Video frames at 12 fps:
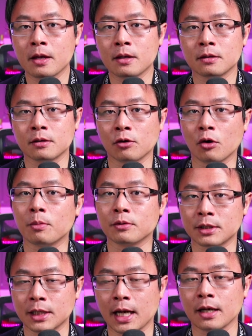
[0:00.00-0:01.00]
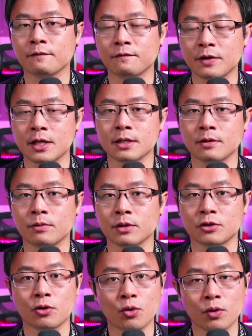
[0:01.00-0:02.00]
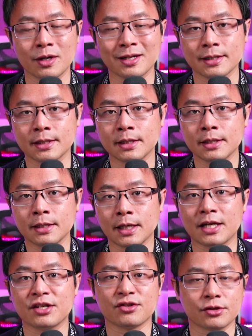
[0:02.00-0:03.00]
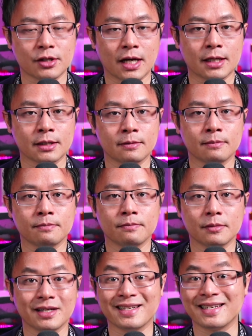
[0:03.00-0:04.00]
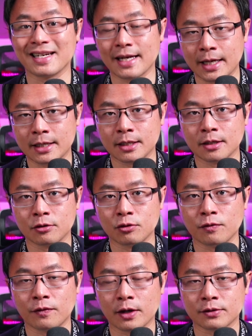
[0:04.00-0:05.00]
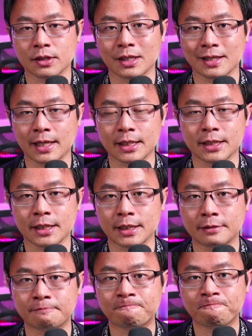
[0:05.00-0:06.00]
the Global Talent Visa was coined and started in late 2019.